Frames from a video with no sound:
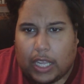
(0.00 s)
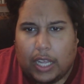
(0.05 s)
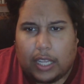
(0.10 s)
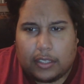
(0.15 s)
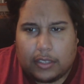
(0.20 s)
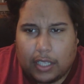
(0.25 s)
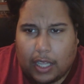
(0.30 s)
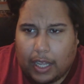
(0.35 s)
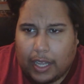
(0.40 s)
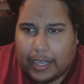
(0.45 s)

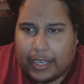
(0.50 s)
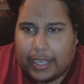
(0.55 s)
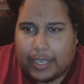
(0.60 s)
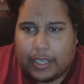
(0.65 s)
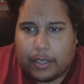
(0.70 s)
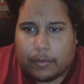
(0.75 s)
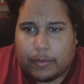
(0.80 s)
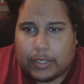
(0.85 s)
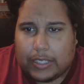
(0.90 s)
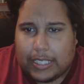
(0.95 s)
a lot,
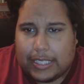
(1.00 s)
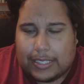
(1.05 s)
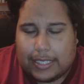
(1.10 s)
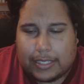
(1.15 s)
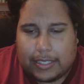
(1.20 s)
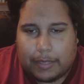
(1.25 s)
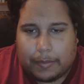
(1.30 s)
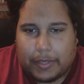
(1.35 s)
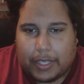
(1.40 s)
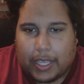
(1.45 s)
and it really
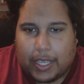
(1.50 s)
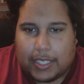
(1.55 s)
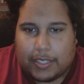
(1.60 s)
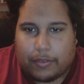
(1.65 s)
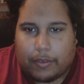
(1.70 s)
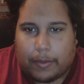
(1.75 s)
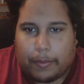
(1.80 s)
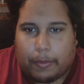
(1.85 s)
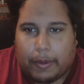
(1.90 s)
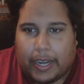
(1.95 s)
sets up the
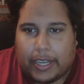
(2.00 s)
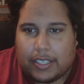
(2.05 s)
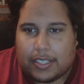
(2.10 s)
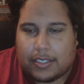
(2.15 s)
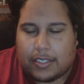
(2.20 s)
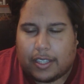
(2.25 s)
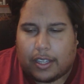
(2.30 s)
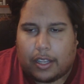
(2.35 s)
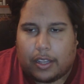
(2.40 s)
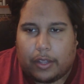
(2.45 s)
case for
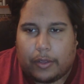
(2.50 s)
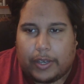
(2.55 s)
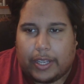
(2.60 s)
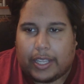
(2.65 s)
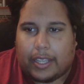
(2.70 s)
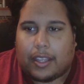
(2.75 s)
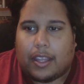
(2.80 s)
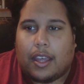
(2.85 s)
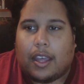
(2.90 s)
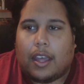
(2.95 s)
reparations,
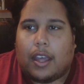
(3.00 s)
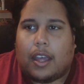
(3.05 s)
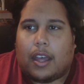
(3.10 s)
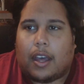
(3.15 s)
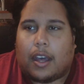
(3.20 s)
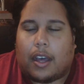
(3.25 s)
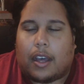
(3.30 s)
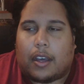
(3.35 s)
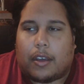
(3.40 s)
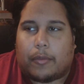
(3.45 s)
including
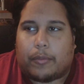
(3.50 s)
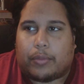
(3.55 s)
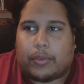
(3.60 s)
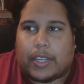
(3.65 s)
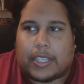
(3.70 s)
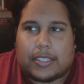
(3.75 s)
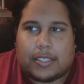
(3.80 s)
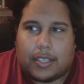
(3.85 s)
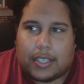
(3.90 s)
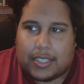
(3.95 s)

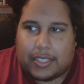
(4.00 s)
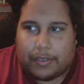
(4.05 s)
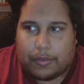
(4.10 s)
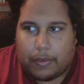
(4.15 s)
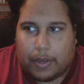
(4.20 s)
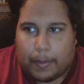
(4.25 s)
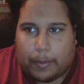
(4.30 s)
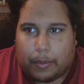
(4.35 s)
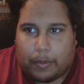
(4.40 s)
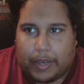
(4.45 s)
precedents
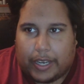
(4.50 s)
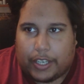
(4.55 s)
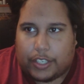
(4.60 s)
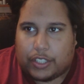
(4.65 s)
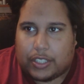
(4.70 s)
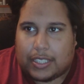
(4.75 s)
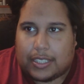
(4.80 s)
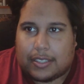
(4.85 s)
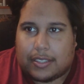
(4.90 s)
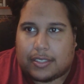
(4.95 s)
for
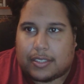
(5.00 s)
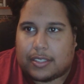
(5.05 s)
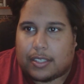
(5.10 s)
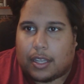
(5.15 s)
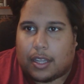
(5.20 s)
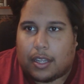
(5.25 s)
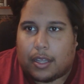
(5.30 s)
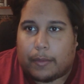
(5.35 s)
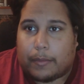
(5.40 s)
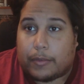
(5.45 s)
reparations
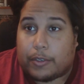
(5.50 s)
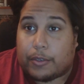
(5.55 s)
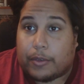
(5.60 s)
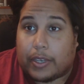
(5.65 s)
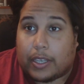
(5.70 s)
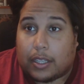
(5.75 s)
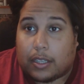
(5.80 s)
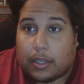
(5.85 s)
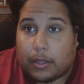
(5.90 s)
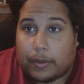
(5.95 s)

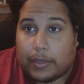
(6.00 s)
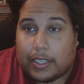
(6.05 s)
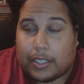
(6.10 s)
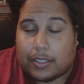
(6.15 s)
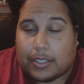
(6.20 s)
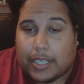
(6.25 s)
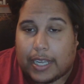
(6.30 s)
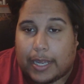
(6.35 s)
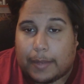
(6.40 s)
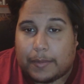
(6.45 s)
during
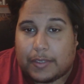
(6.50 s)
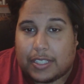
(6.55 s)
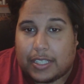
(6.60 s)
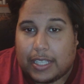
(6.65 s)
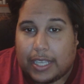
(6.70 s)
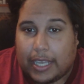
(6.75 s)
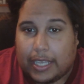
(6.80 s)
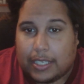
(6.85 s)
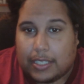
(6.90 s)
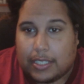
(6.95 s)
colonial times in
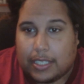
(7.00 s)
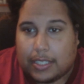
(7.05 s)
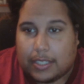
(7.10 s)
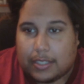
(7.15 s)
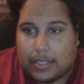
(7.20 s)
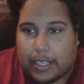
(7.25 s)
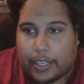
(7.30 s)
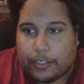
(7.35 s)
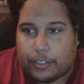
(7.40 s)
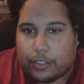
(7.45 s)
the
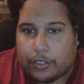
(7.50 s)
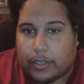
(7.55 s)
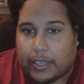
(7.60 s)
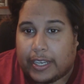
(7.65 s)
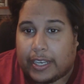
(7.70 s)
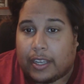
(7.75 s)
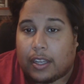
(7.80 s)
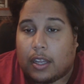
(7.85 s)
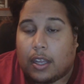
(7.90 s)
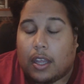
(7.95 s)
18th
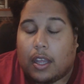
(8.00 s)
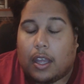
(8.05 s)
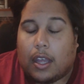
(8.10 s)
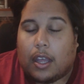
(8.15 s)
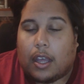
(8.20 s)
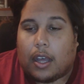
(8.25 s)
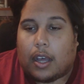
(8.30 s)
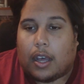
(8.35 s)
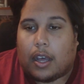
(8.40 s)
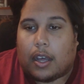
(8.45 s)
century.
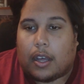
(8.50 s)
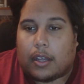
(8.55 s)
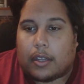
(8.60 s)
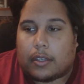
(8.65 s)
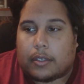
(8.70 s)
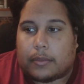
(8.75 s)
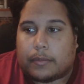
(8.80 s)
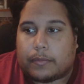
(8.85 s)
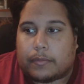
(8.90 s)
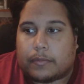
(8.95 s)

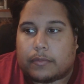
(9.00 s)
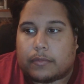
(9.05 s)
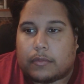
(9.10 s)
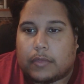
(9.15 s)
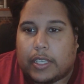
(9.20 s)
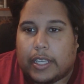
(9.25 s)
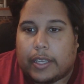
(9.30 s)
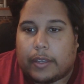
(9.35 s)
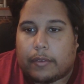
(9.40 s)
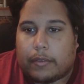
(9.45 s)

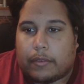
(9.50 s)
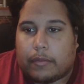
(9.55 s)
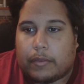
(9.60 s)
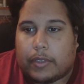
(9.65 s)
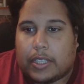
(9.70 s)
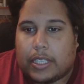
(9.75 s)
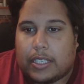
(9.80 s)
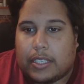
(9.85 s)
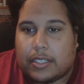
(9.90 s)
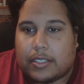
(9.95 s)
It
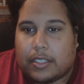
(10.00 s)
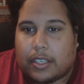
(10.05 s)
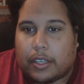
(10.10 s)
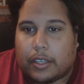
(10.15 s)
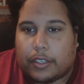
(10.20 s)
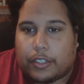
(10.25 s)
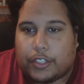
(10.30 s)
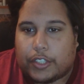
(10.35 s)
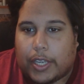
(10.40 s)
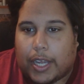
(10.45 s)
really does a
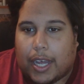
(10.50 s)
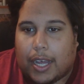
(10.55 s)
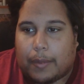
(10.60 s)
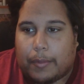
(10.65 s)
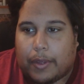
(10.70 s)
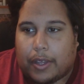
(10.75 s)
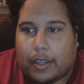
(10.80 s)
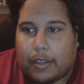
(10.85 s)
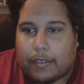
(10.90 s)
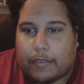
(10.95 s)
good
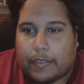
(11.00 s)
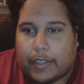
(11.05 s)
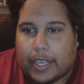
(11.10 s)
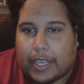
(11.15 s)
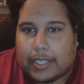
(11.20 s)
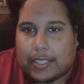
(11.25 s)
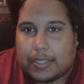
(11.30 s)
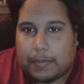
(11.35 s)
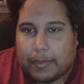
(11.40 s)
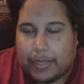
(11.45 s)
job of
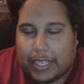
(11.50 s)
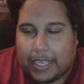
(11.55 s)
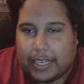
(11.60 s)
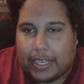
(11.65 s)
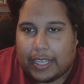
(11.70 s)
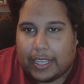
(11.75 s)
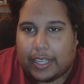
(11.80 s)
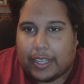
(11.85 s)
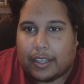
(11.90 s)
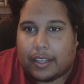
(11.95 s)

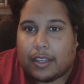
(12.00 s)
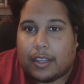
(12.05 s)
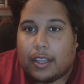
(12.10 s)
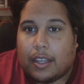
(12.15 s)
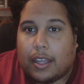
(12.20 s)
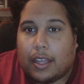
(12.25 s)
explaining